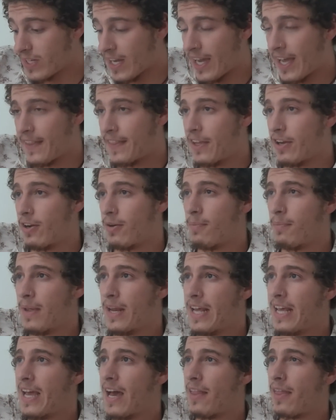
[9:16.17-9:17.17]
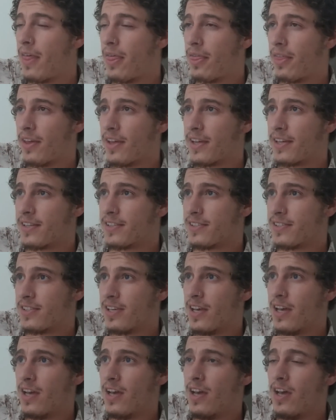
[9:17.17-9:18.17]
And there are many other things
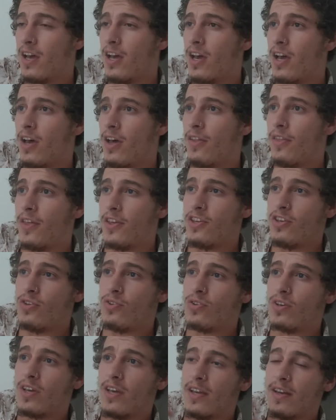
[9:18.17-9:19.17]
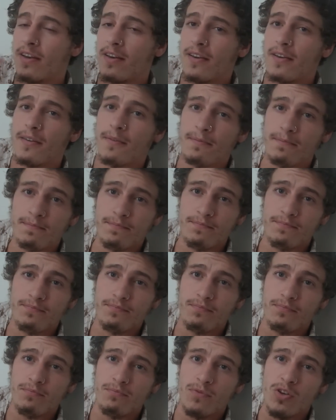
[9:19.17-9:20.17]
that you can
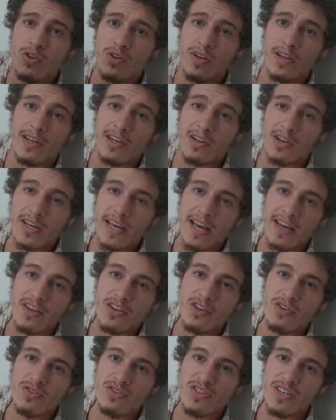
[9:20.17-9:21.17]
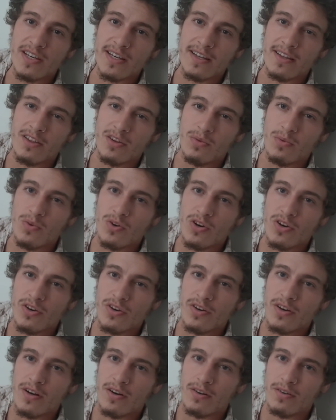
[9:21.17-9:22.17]
look at using the
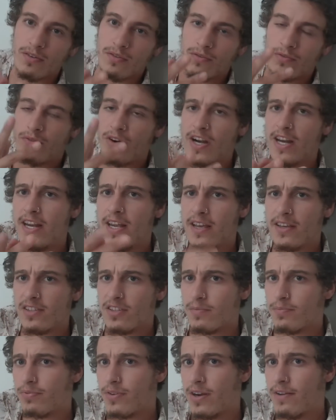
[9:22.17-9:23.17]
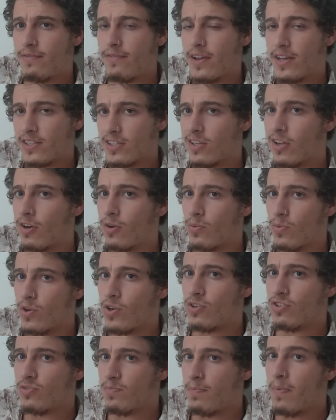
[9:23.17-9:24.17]
word re as a prefix. A lot of
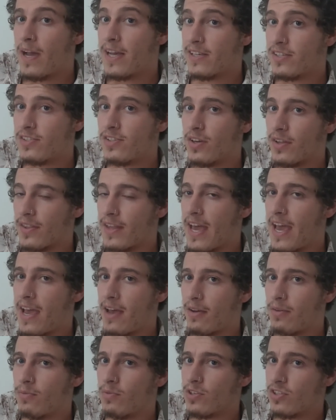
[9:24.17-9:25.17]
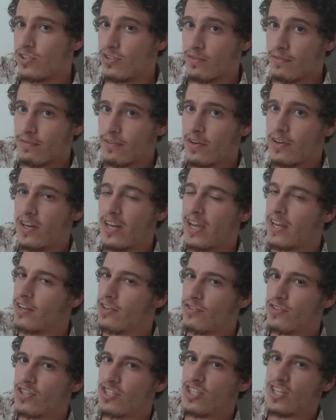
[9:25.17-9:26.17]
words based on that, which are very
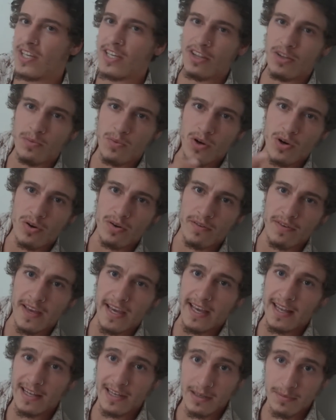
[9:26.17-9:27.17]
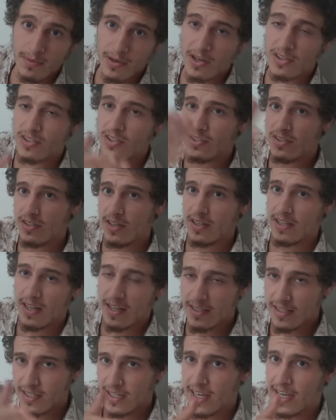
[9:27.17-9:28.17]
interesting in the world of healing, because
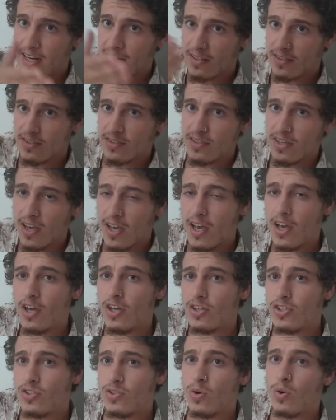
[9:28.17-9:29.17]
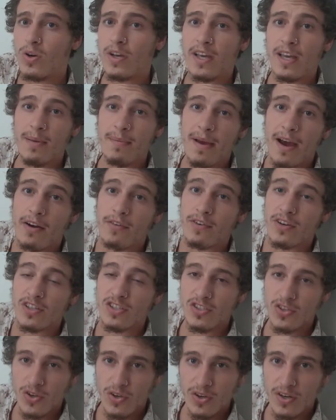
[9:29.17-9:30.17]
it's talking about
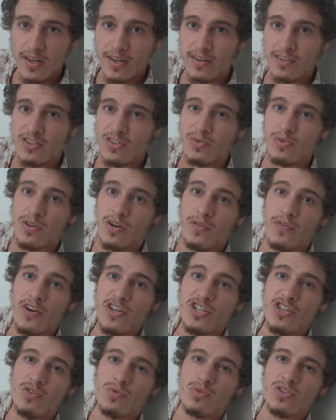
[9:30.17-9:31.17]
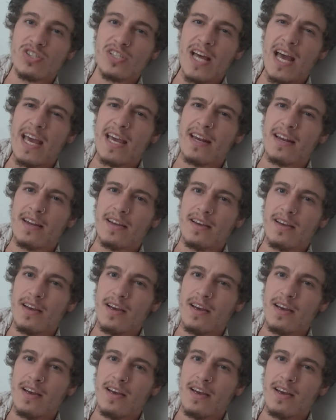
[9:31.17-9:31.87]
returning to an original state.